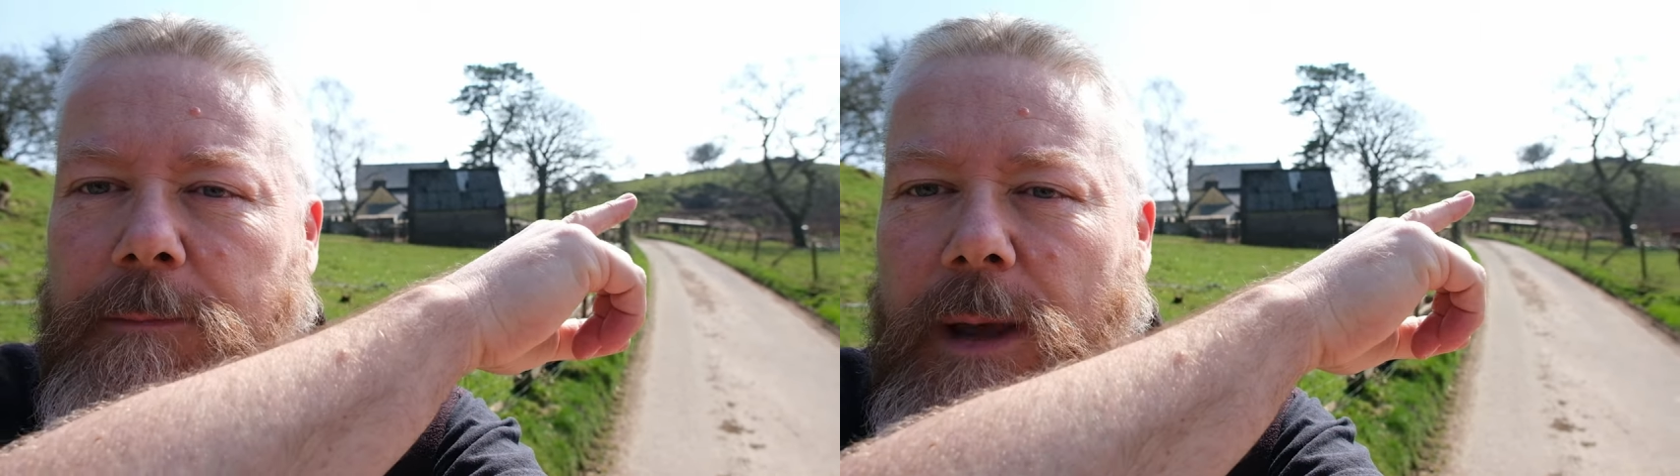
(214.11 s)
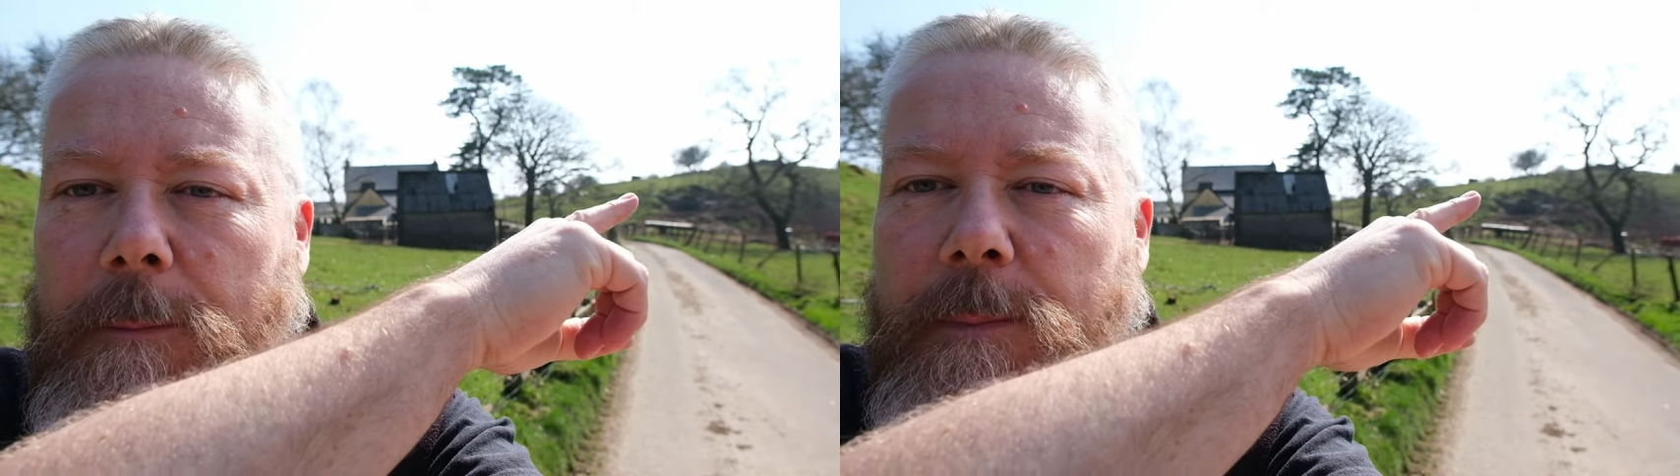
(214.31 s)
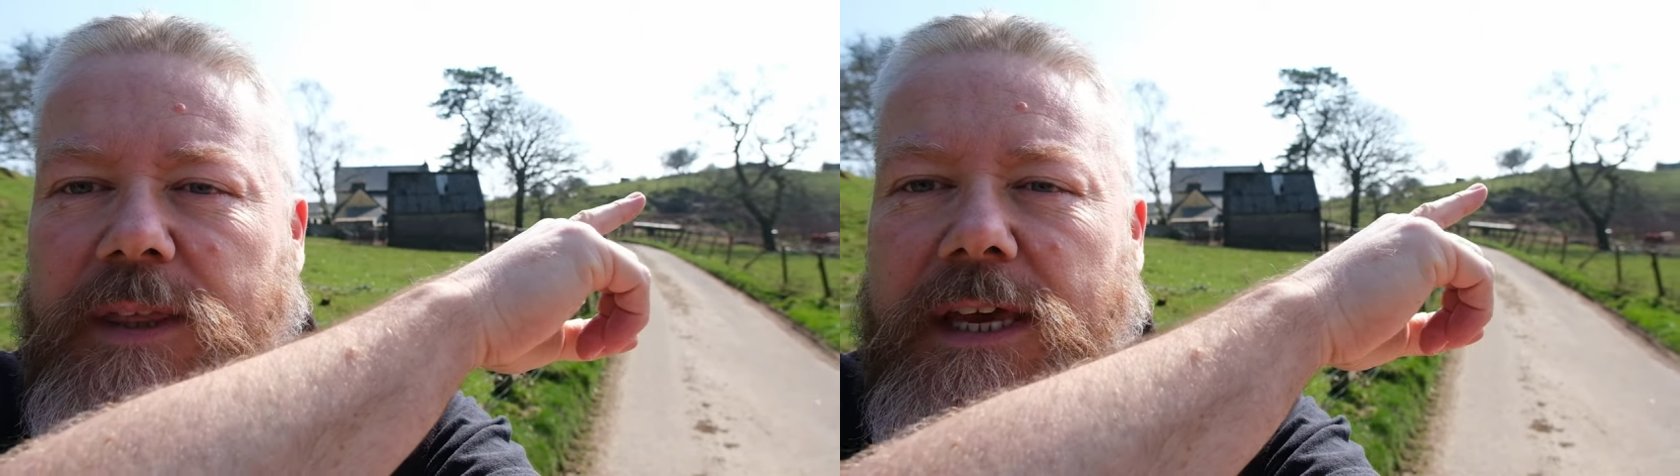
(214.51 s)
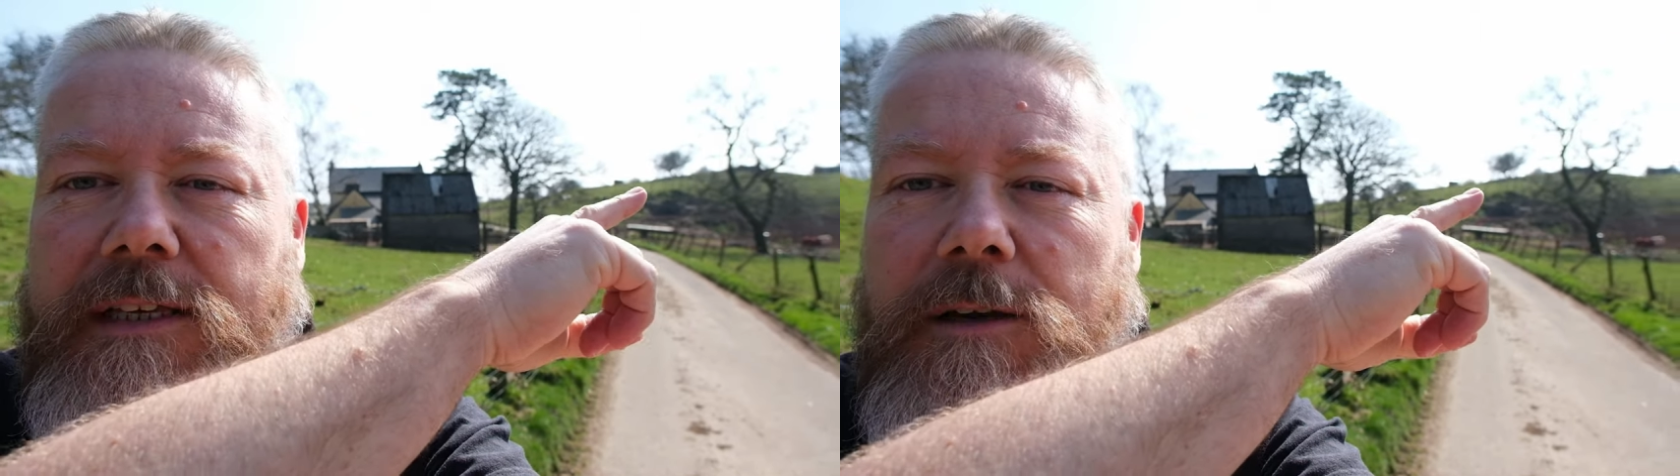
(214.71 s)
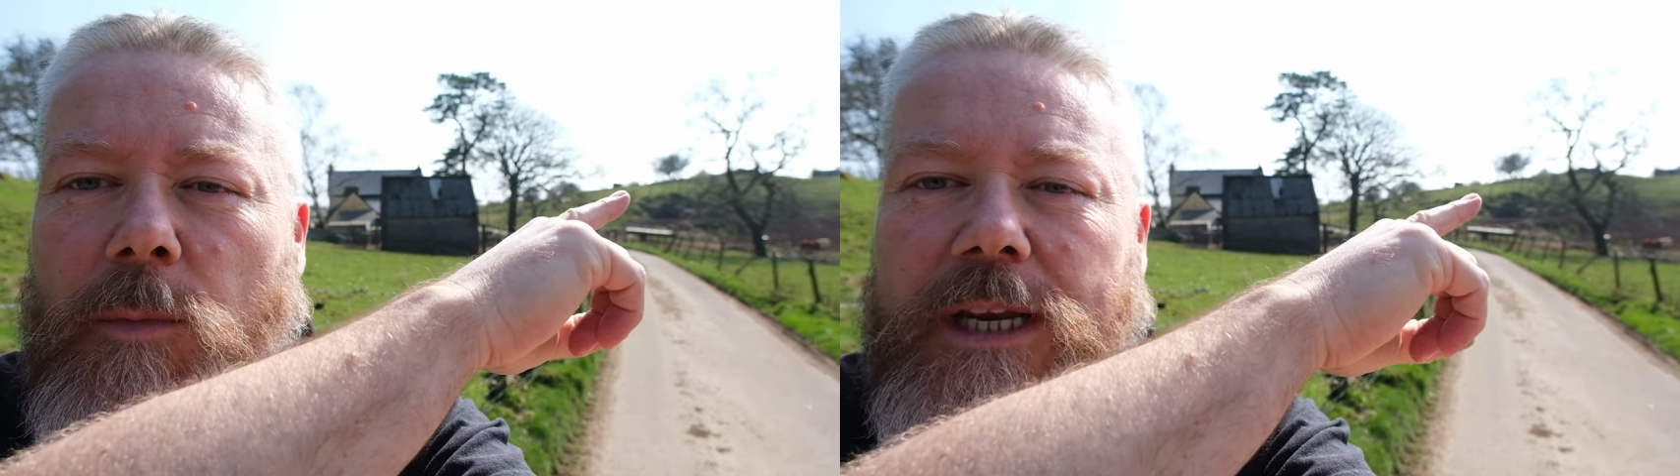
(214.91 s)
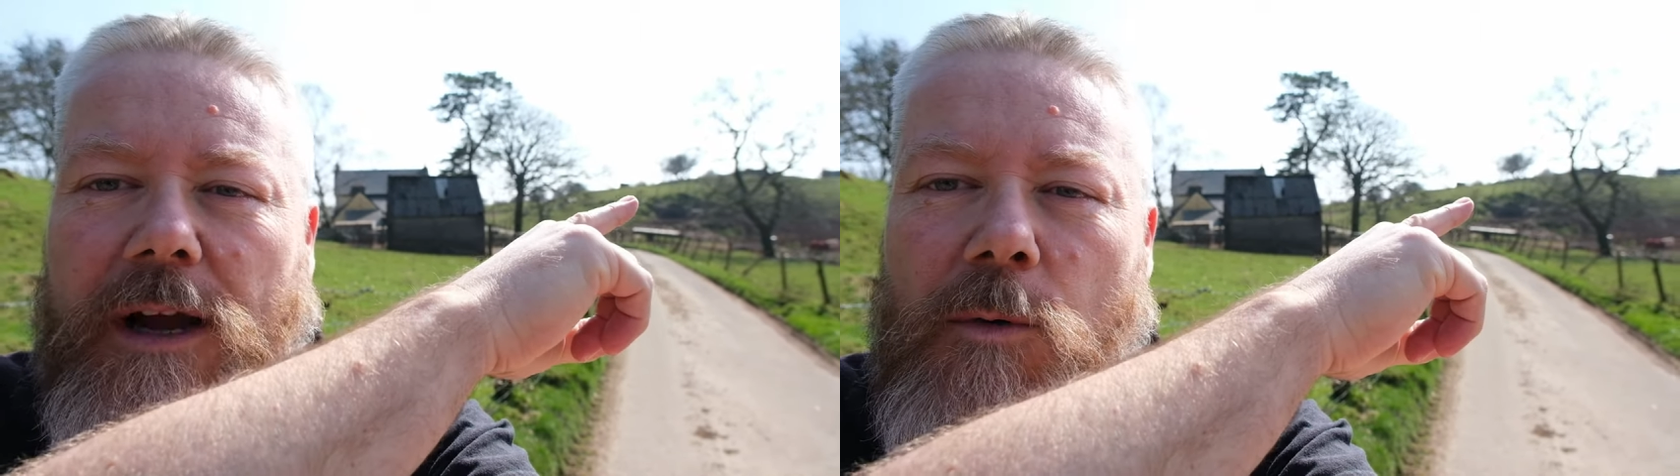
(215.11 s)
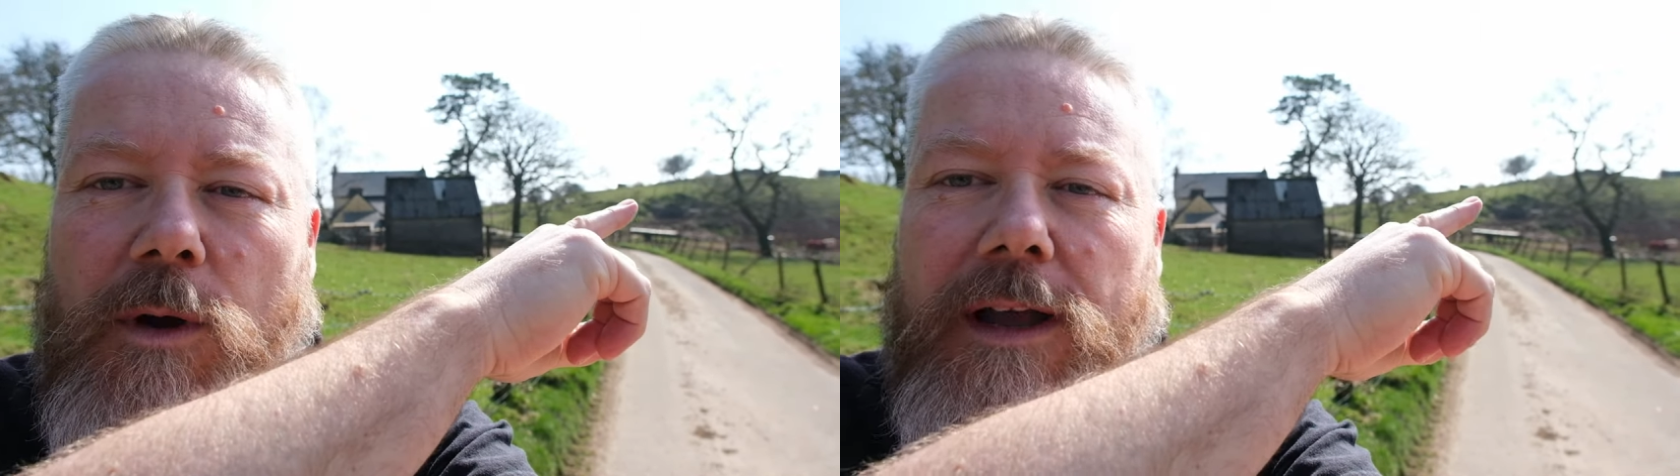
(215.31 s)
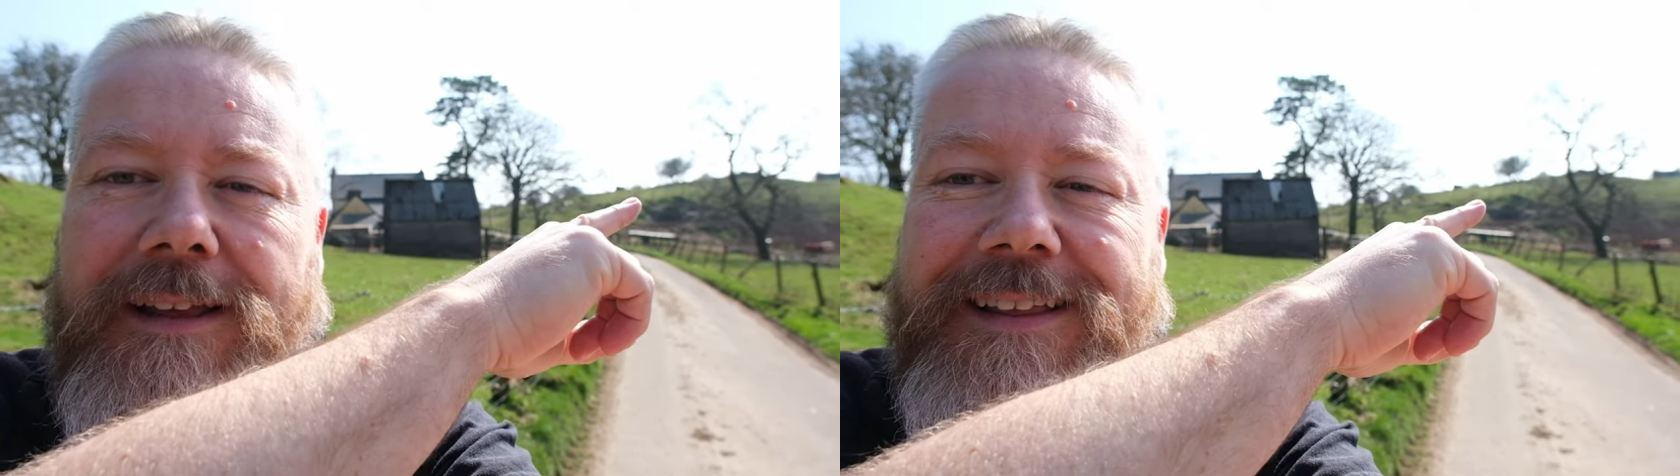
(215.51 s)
up by there somewhere now,